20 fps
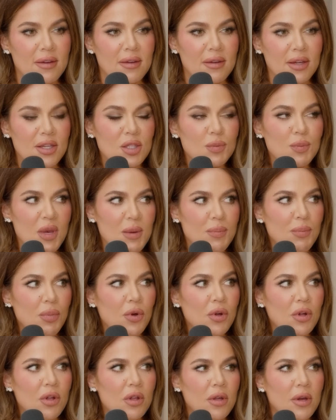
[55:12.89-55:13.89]
Because
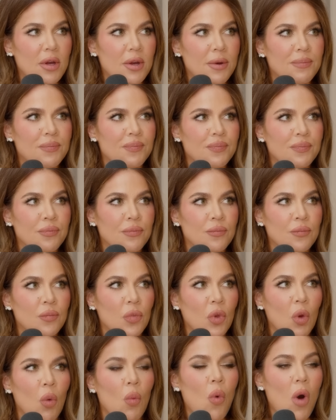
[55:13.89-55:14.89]
people
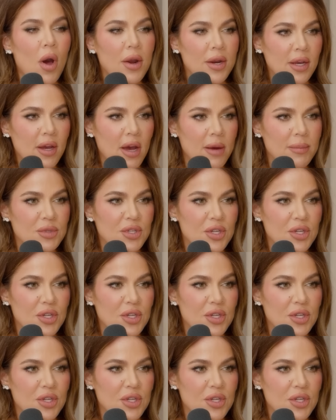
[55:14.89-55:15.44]
want to come to